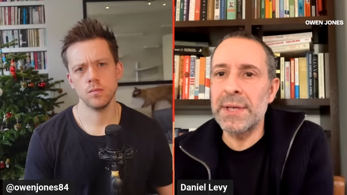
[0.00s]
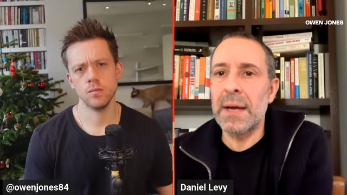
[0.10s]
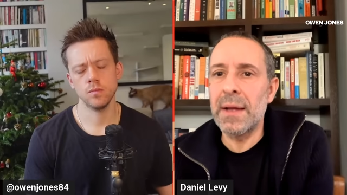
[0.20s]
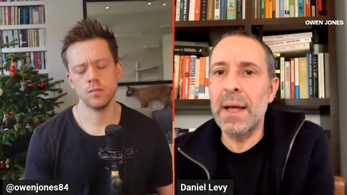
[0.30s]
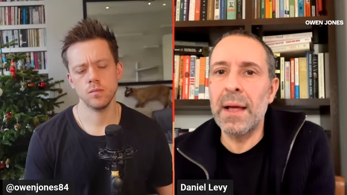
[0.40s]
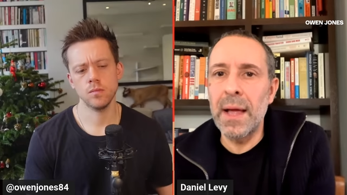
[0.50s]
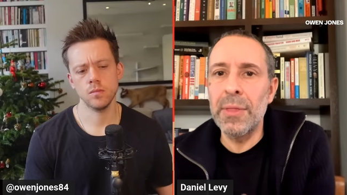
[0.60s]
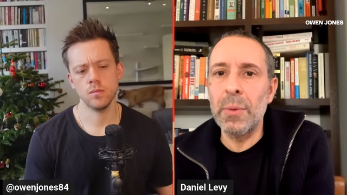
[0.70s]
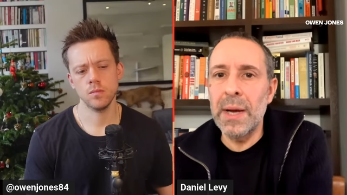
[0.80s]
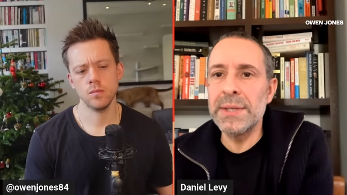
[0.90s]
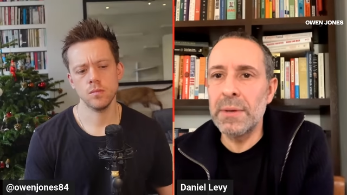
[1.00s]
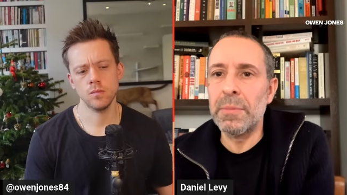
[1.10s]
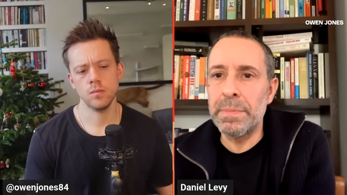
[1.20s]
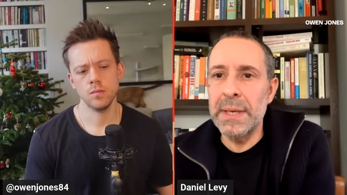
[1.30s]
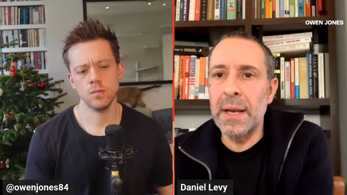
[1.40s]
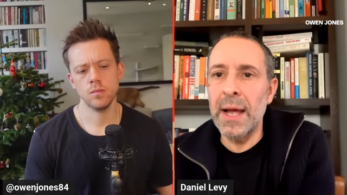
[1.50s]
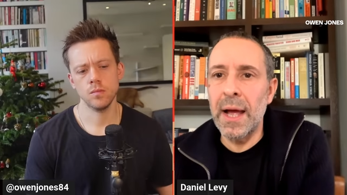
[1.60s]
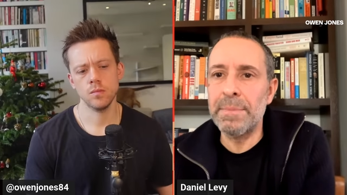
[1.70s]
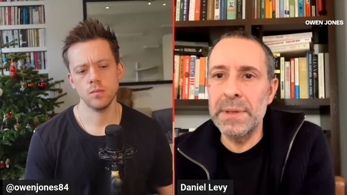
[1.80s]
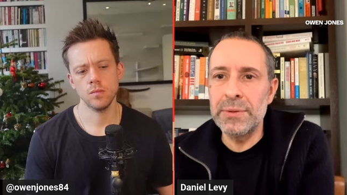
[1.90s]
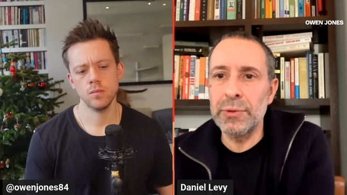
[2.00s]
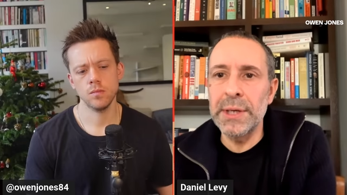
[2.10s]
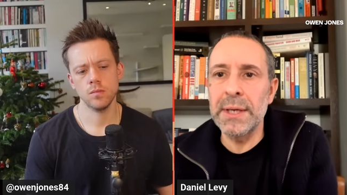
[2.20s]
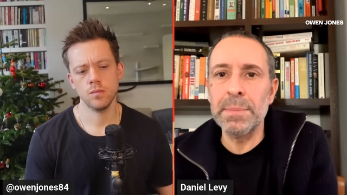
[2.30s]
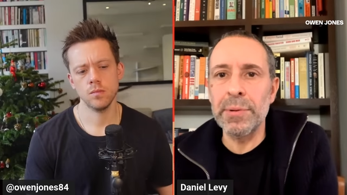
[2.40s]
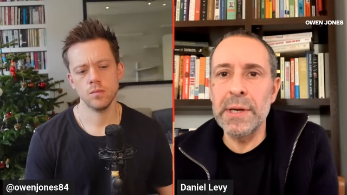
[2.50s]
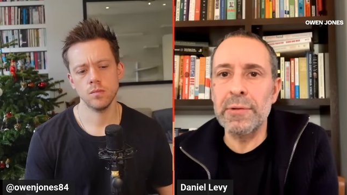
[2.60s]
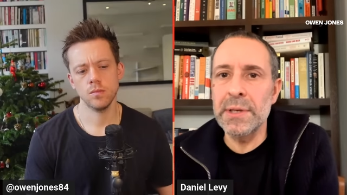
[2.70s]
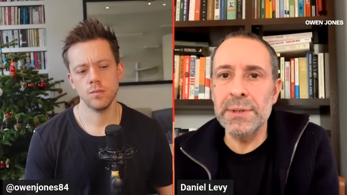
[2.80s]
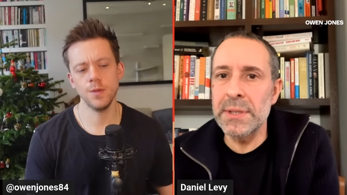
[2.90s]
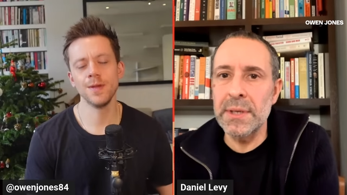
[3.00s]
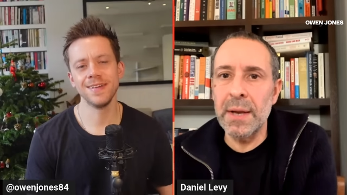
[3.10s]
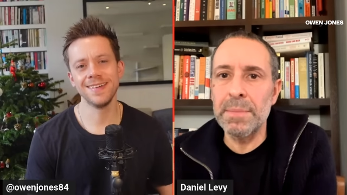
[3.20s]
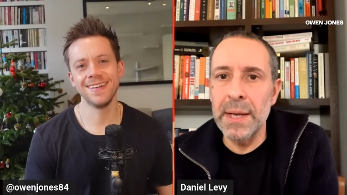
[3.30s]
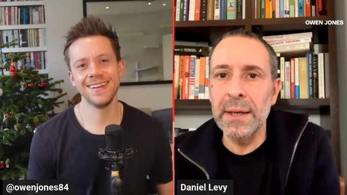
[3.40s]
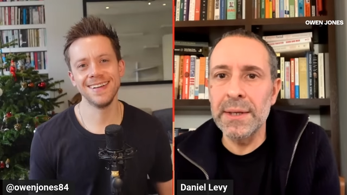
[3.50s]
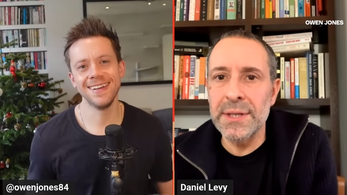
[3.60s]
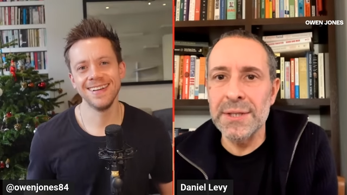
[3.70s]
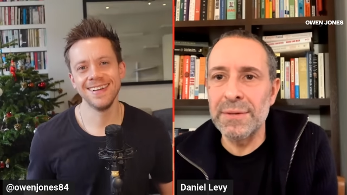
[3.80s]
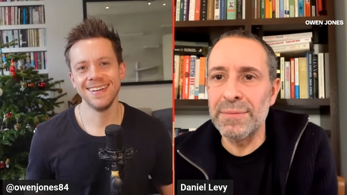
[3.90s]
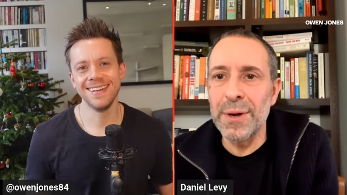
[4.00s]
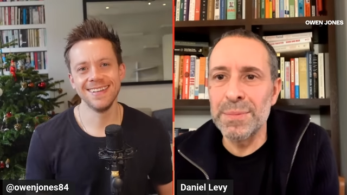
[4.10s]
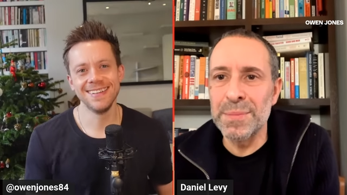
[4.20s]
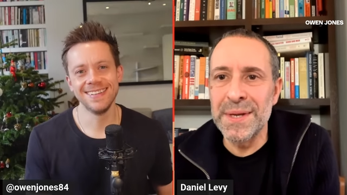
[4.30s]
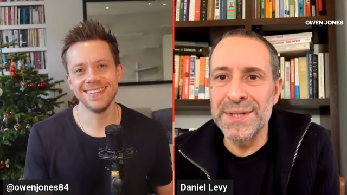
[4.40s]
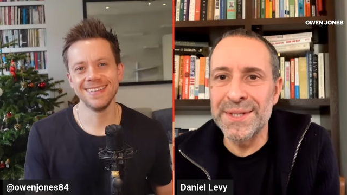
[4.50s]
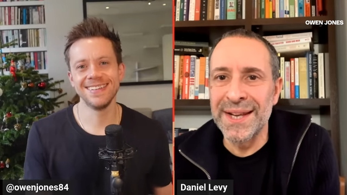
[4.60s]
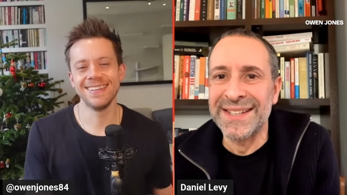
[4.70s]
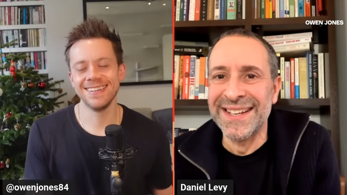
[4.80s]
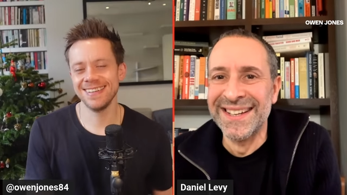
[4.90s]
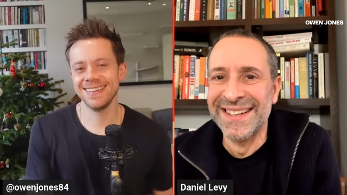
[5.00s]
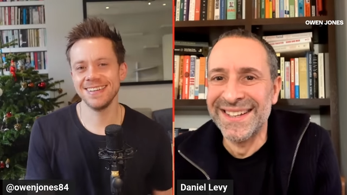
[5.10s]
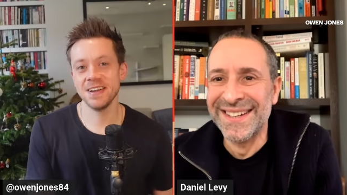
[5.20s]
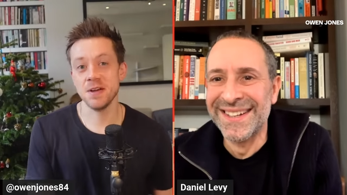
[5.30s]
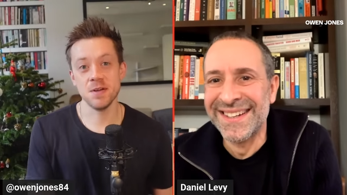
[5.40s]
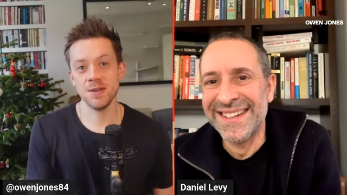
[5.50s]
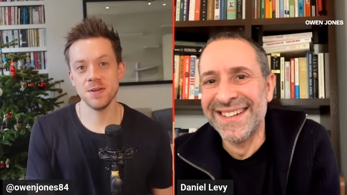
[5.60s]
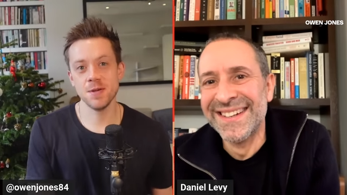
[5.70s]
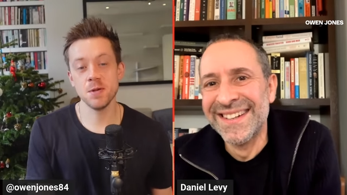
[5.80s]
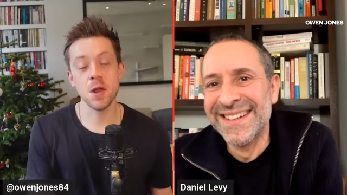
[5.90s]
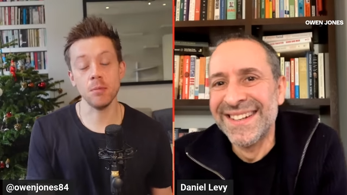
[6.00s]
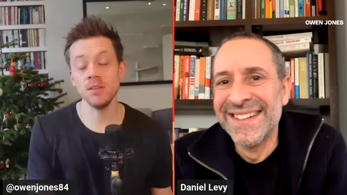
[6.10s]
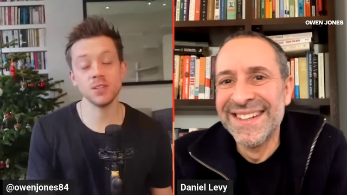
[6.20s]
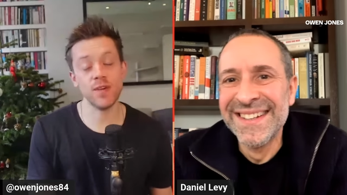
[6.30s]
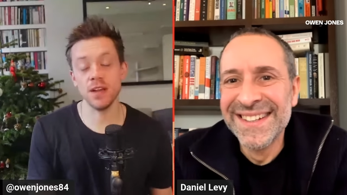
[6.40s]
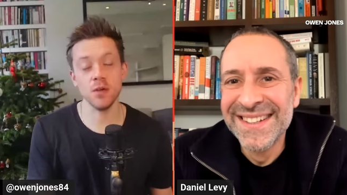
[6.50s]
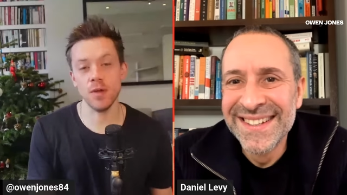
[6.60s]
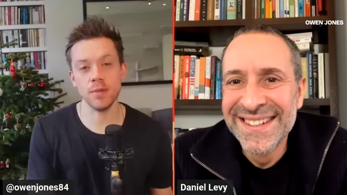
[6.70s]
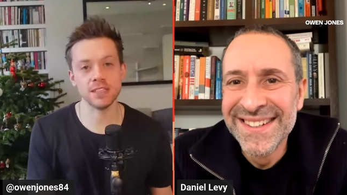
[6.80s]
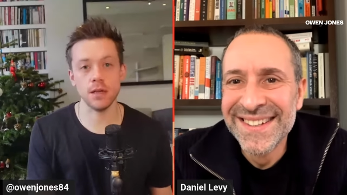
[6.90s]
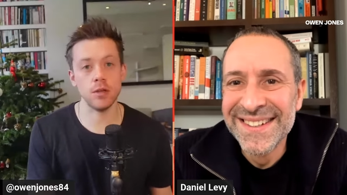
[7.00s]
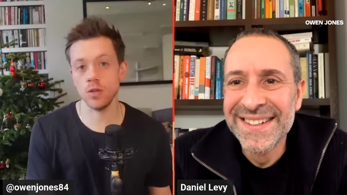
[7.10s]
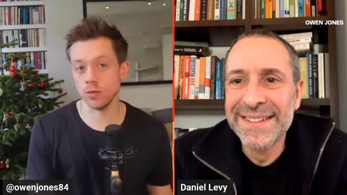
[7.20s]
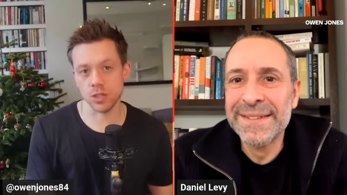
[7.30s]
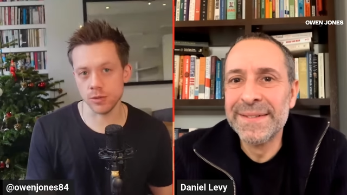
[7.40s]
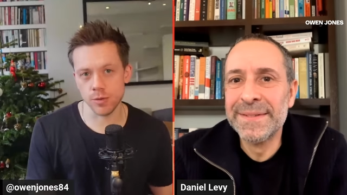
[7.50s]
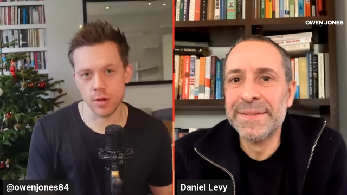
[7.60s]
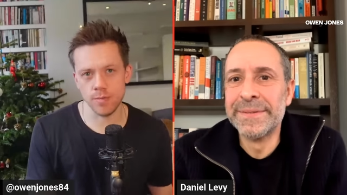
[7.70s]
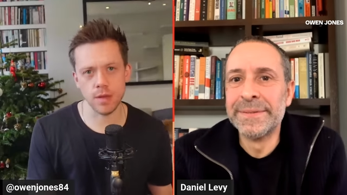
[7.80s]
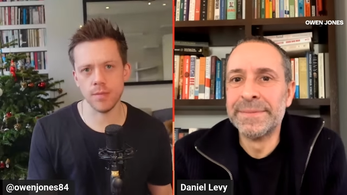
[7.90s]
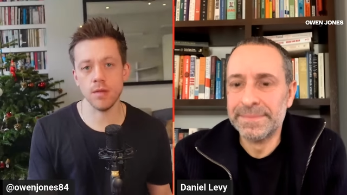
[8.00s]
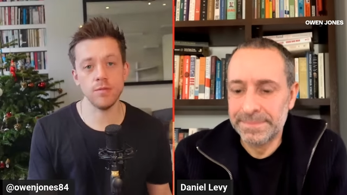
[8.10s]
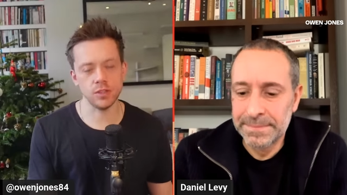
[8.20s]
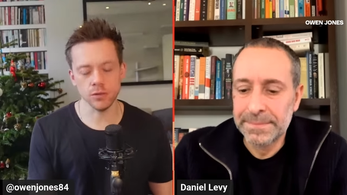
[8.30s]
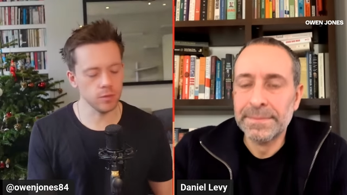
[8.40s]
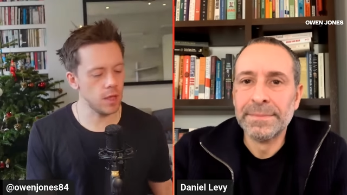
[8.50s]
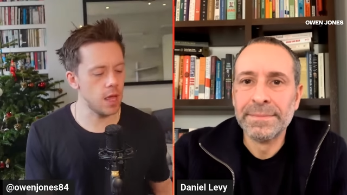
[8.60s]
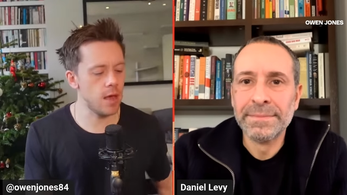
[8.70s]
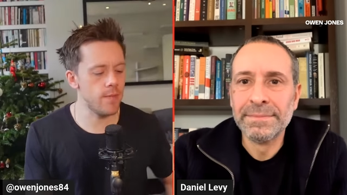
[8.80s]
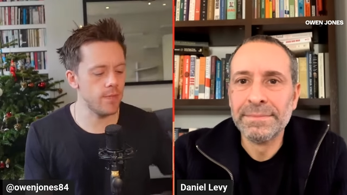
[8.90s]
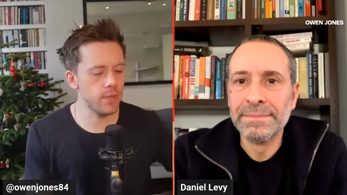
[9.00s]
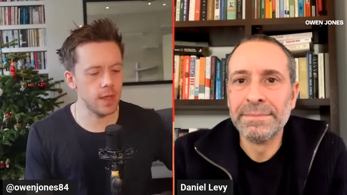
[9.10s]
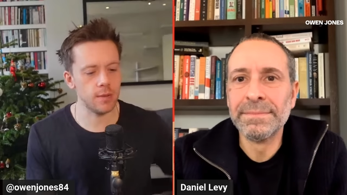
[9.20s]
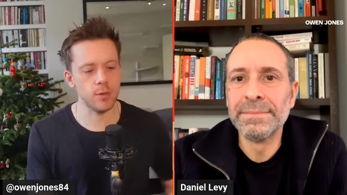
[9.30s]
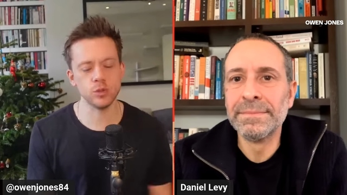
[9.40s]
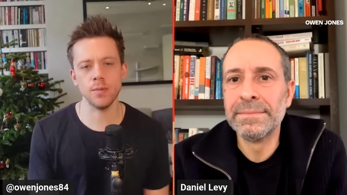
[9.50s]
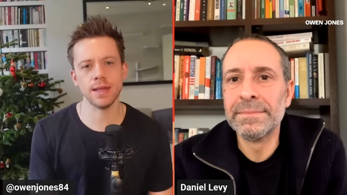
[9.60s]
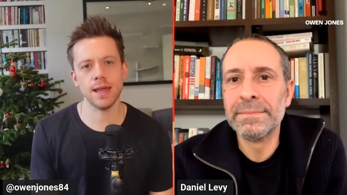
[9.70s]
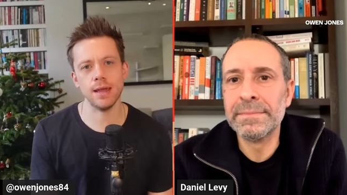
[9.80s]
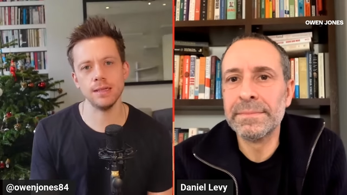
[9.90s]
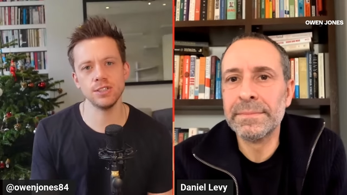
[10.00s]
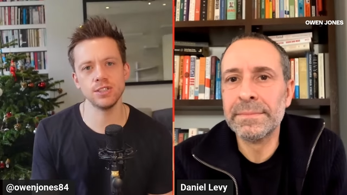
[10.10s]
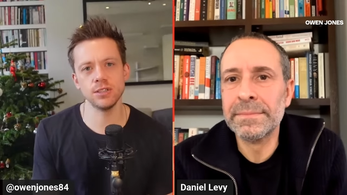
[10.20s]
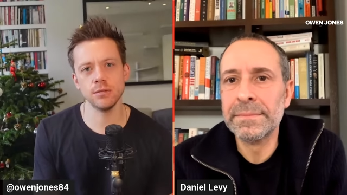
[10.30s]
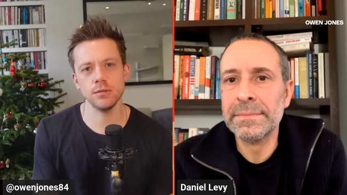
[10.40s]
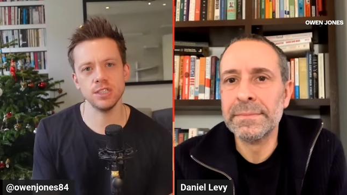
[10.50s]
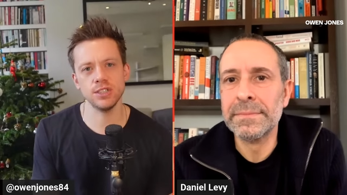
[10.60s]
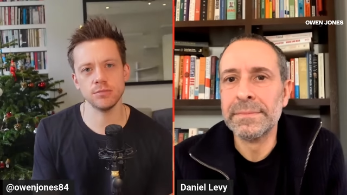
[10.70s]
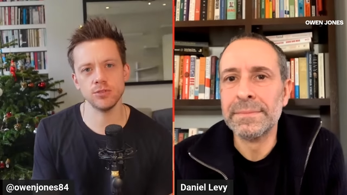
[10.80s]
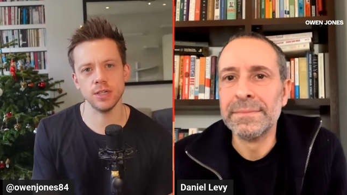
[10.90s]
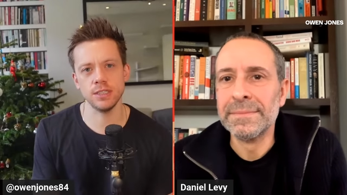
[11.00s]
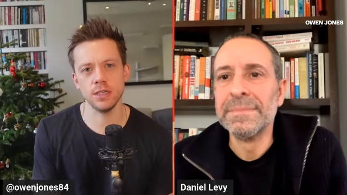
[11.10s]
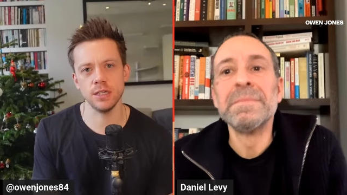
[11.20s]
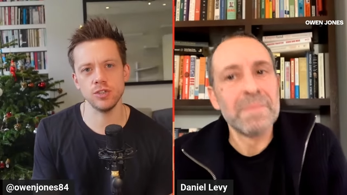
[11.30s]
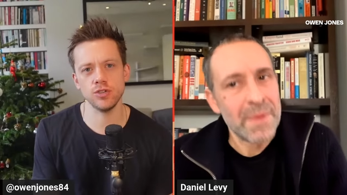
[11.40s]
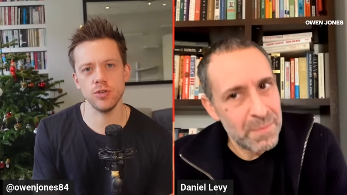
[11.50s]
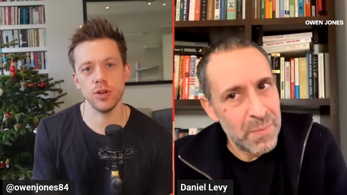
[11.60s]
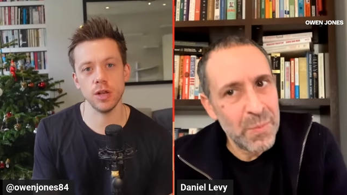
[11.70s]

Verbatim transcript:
Speaker 1: I, uh, otherwise it will be like I've been drinking pre-Christmas and I'm being excessively optimistic.
Speaker 2: No, I mean just finally on that because you've got to go to a, a, a vigil, um, and also my hmm. cat is is trying to intrude on our